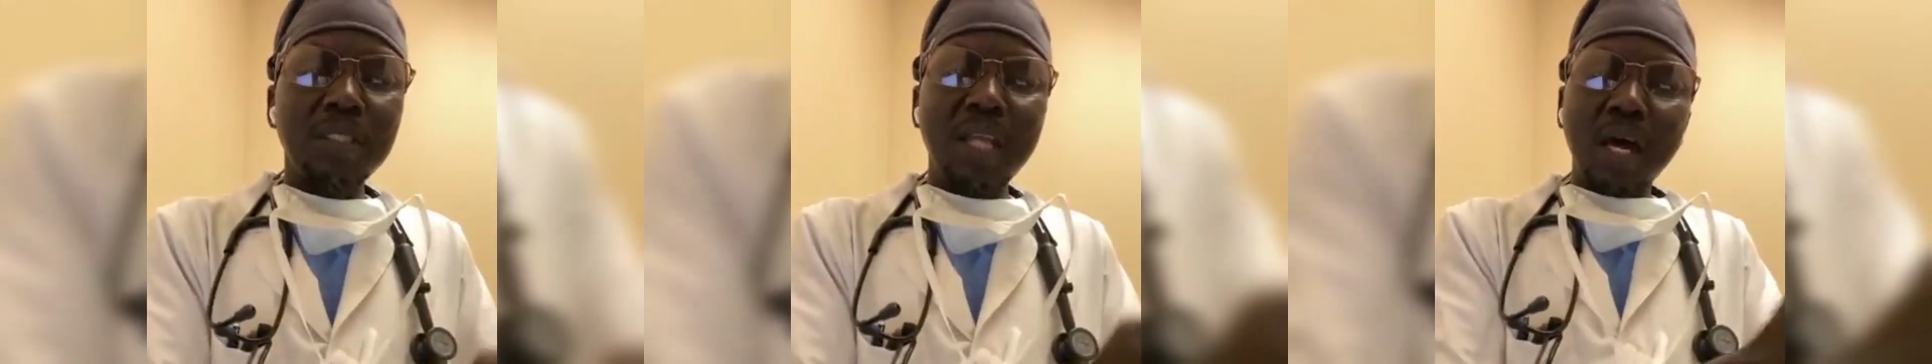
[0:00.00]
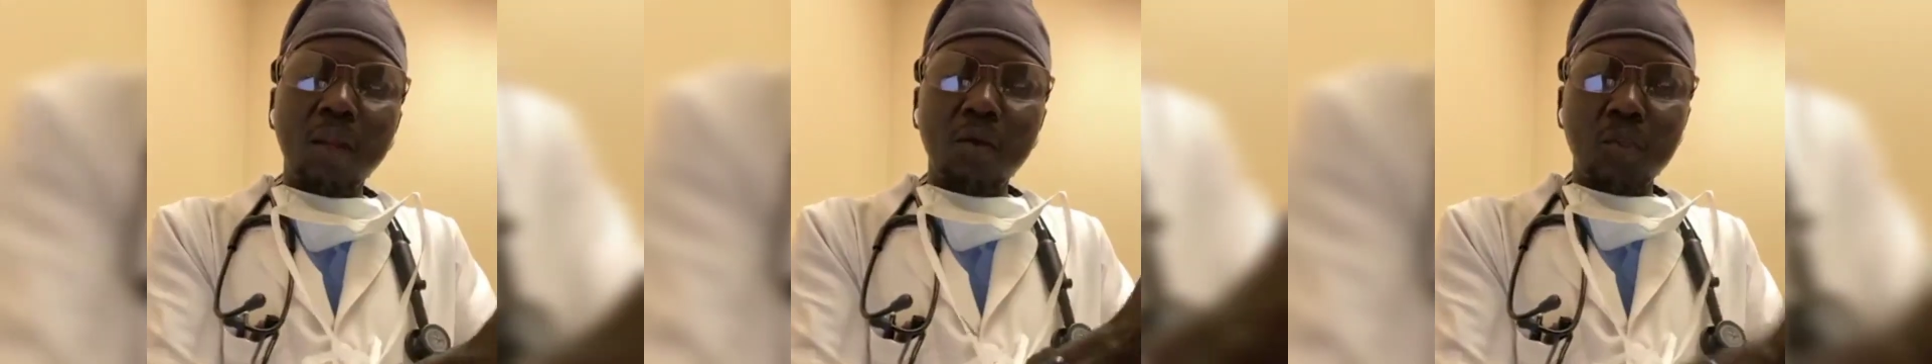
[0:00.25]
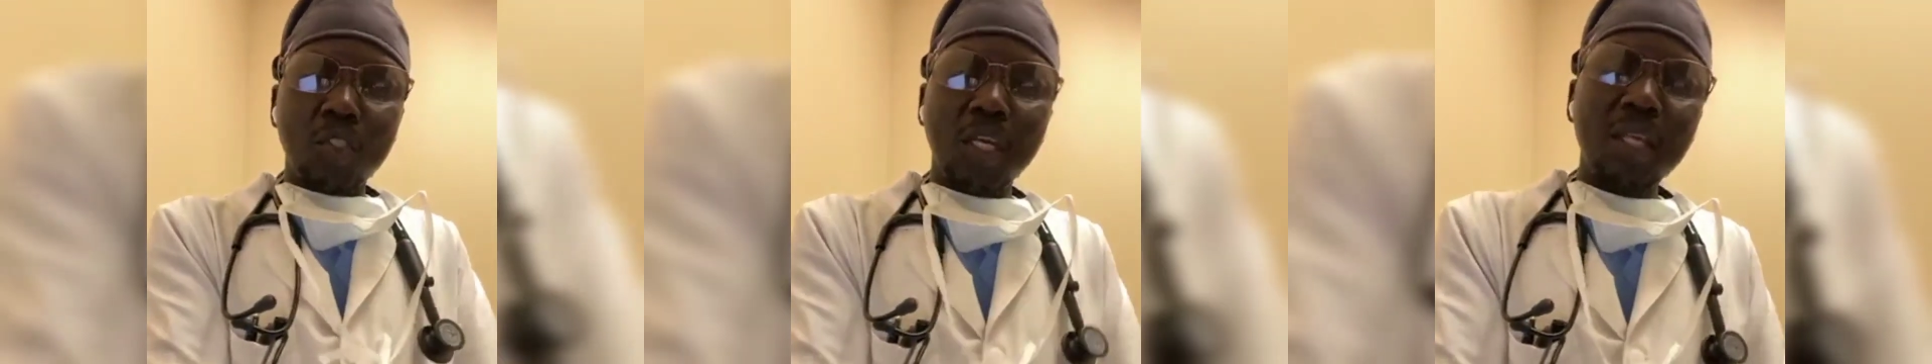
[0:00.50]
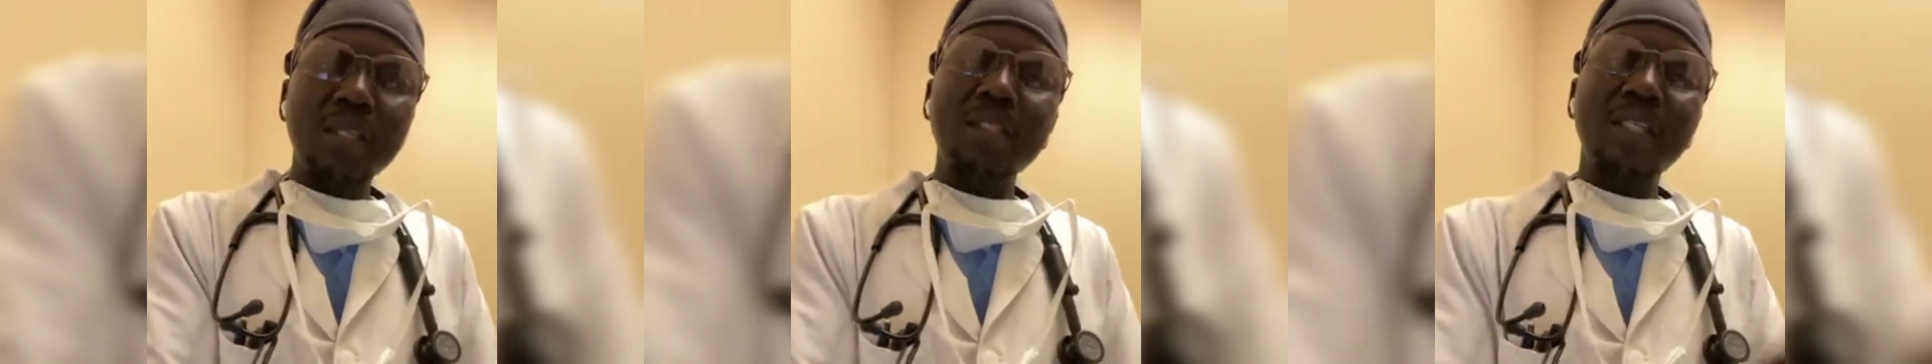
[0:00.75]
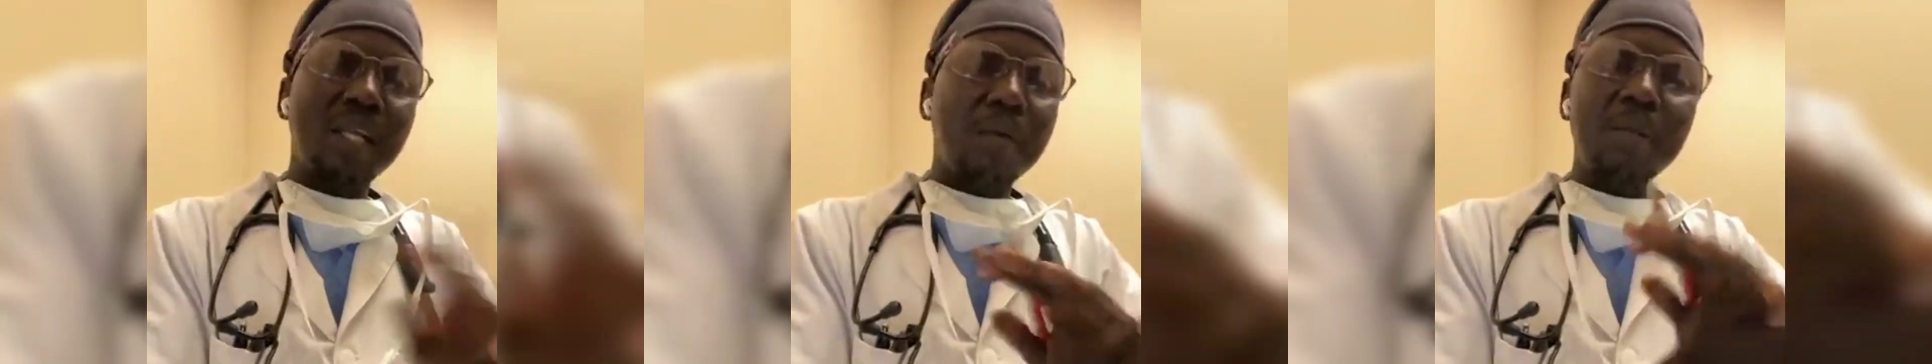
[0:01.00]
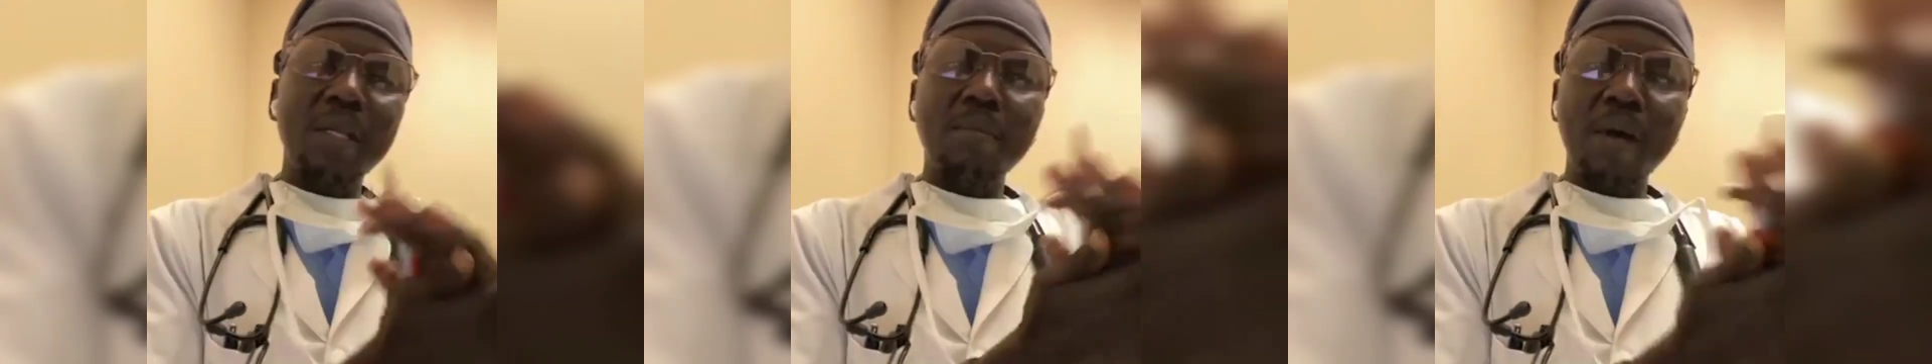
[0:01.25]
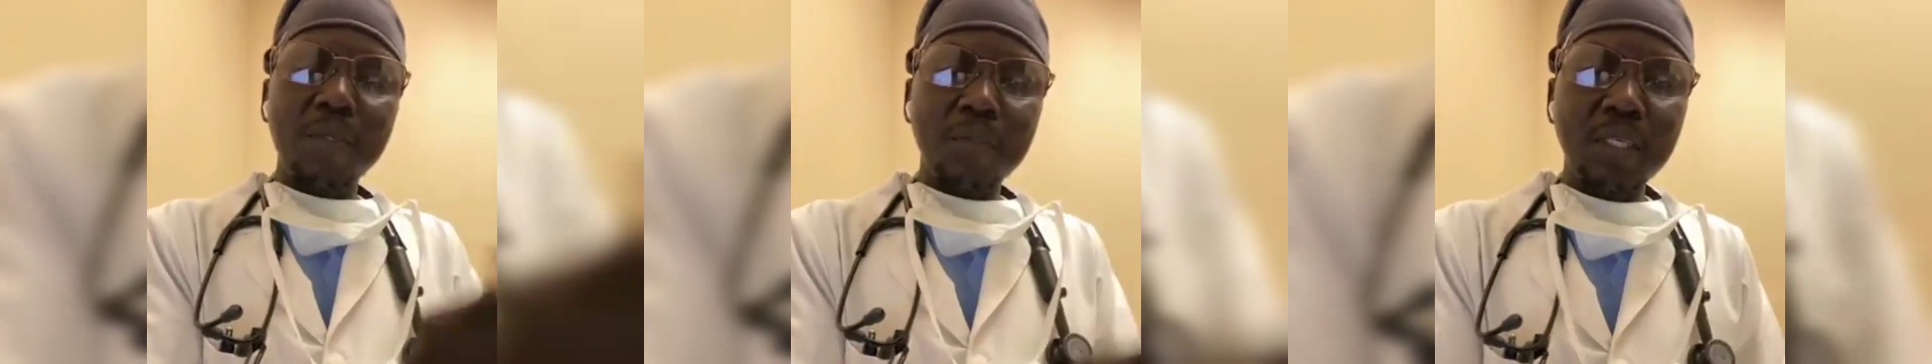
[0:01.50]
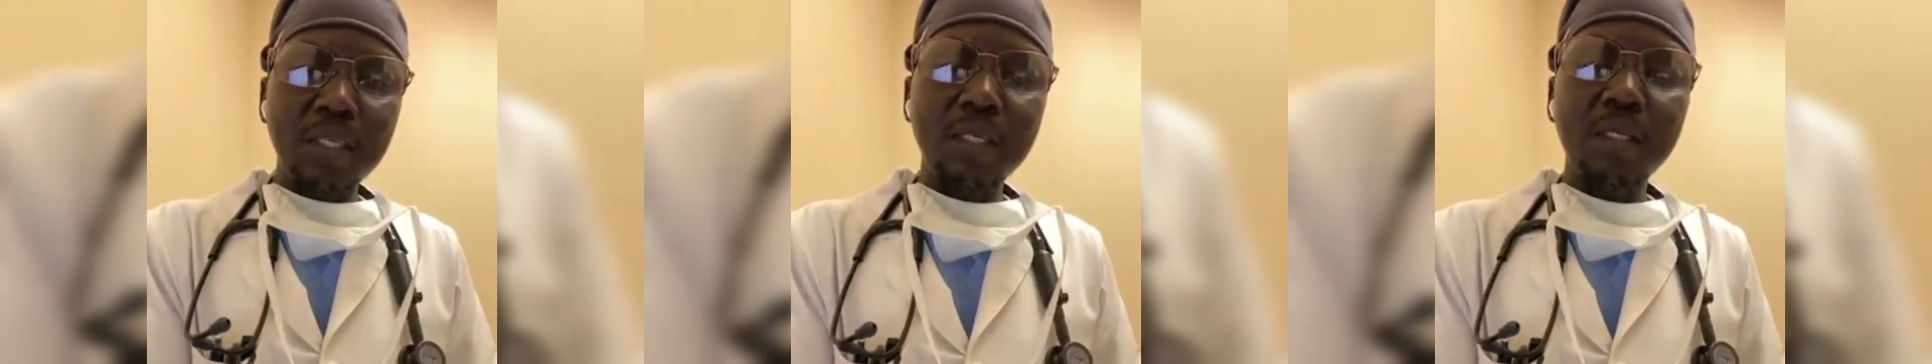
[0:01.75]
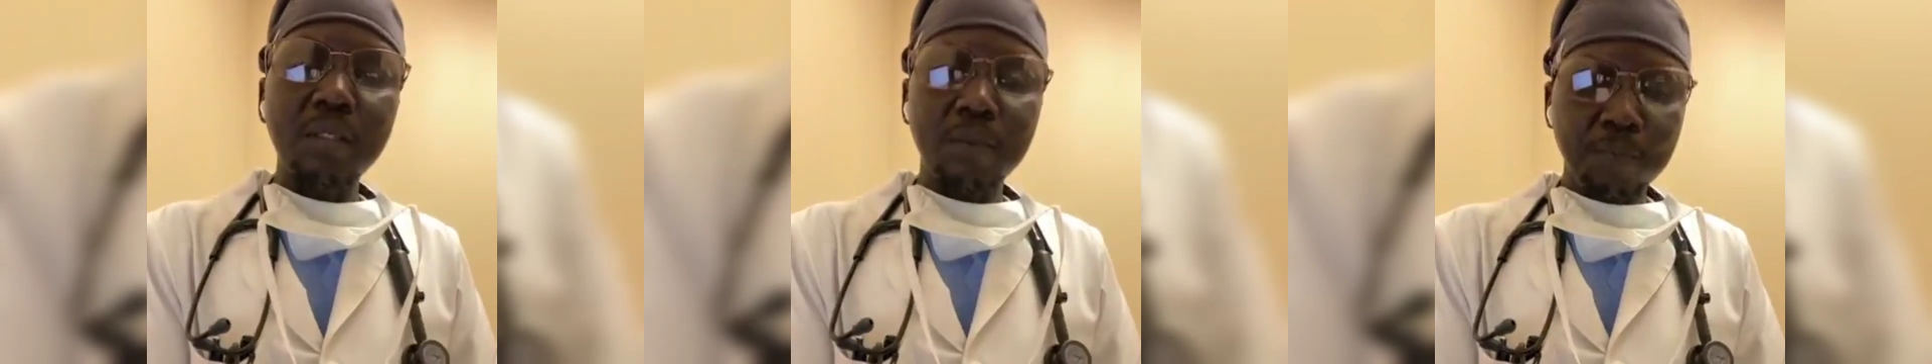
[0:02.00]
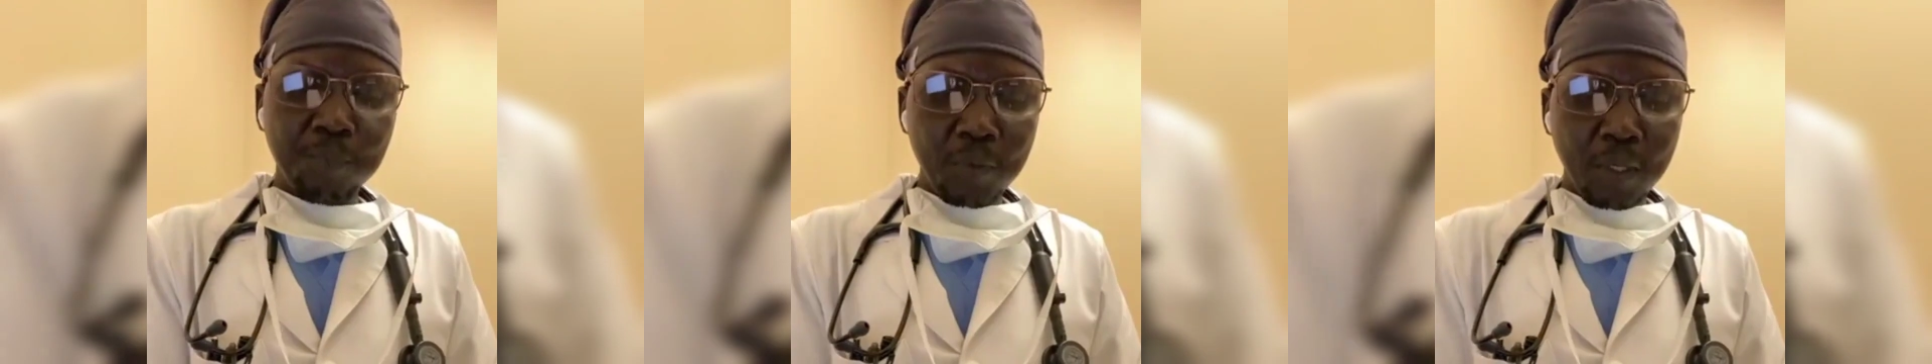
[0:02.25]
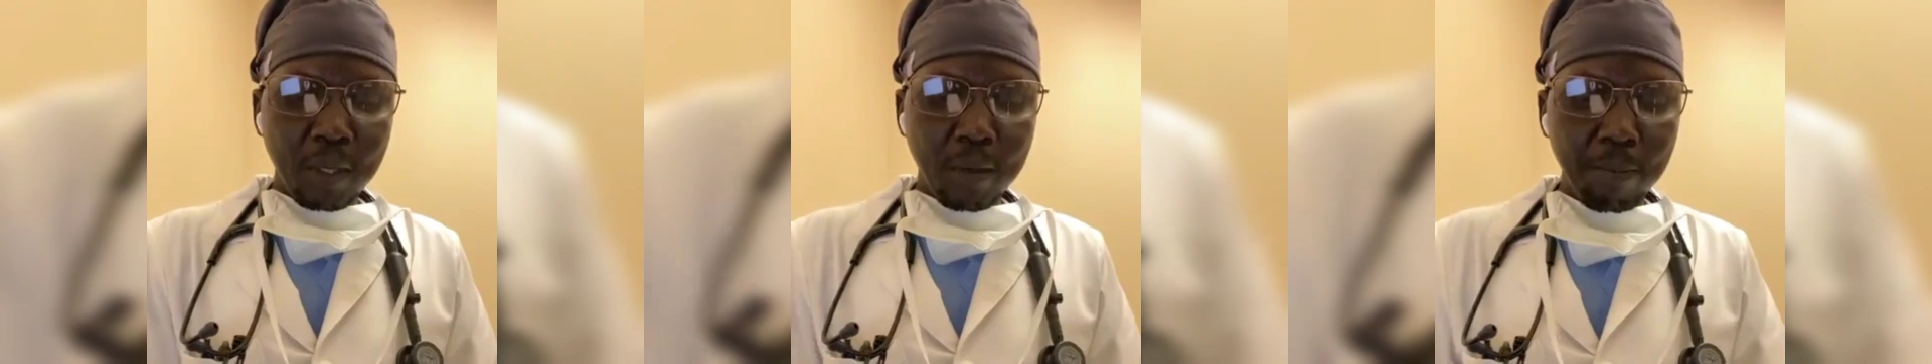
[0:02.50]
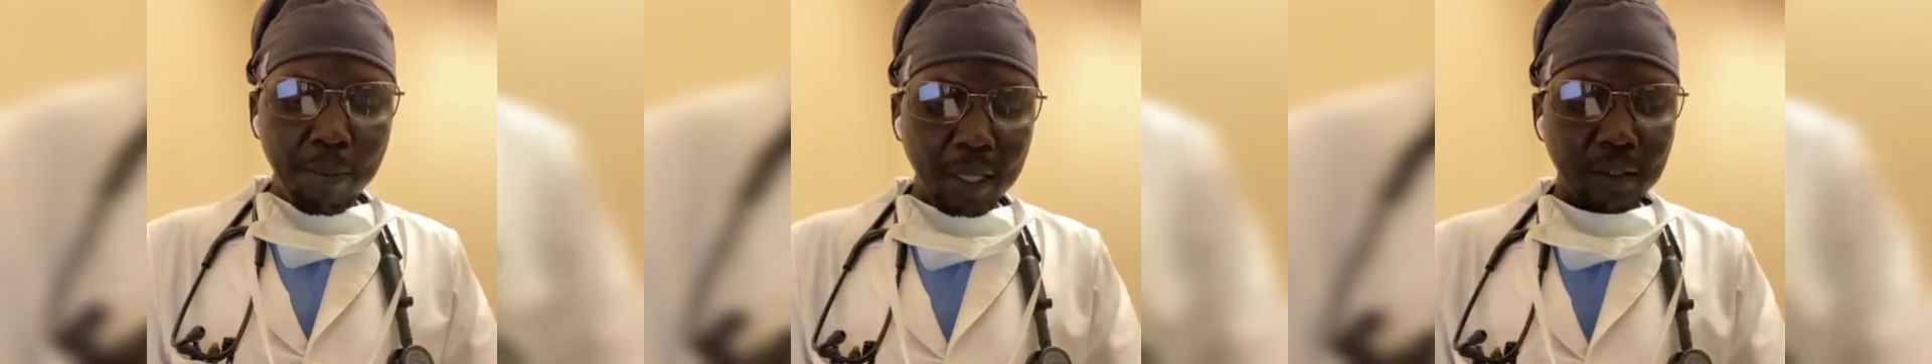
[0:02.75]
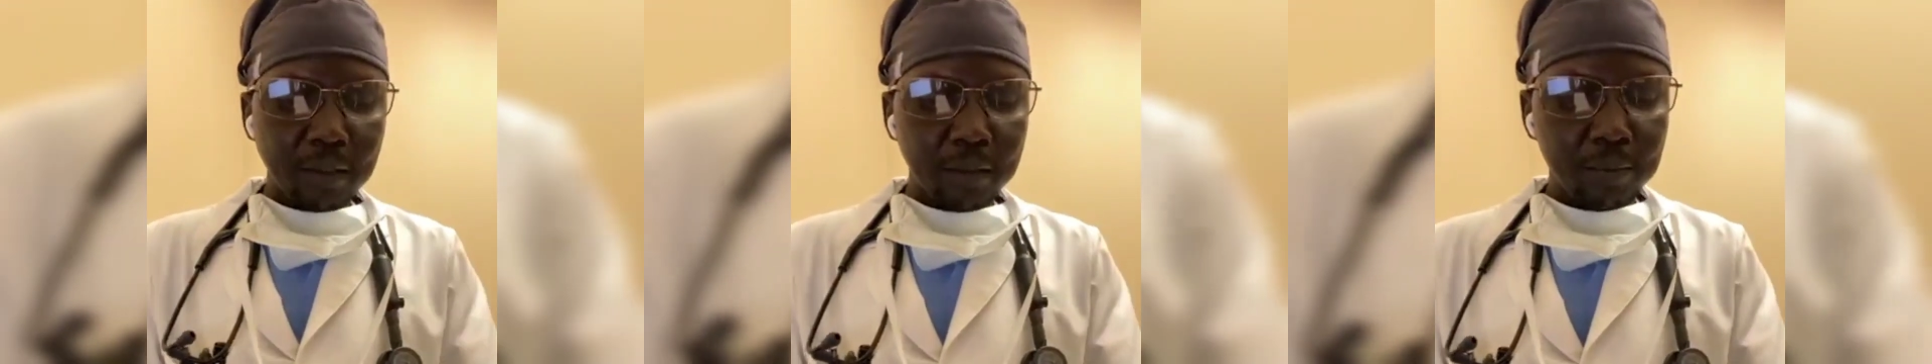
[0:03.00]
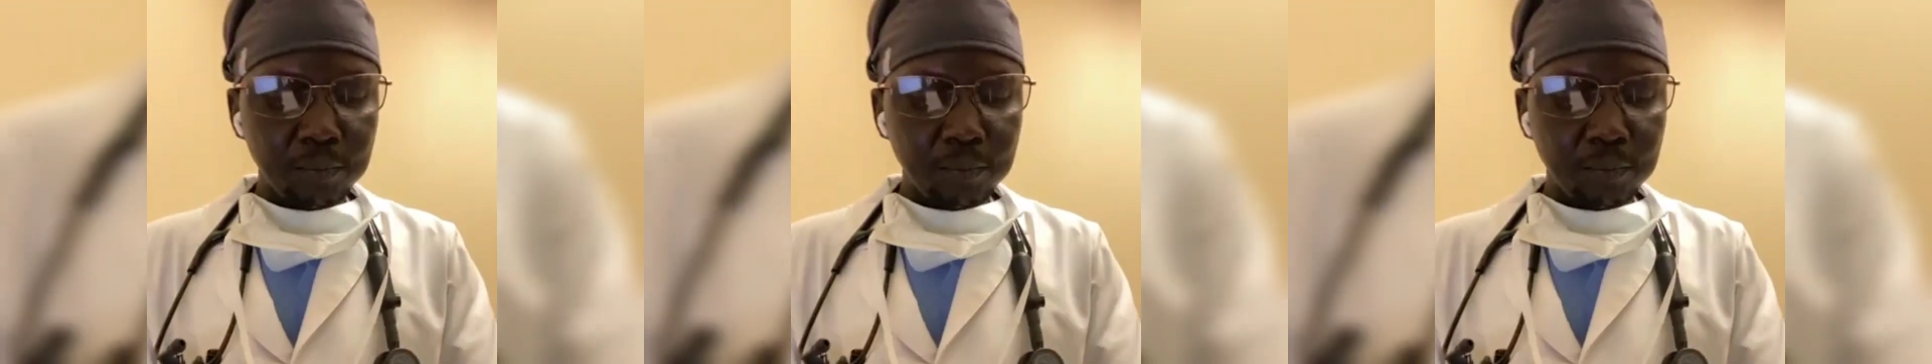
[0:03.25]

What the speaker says: in allo change that I'm letting my year, but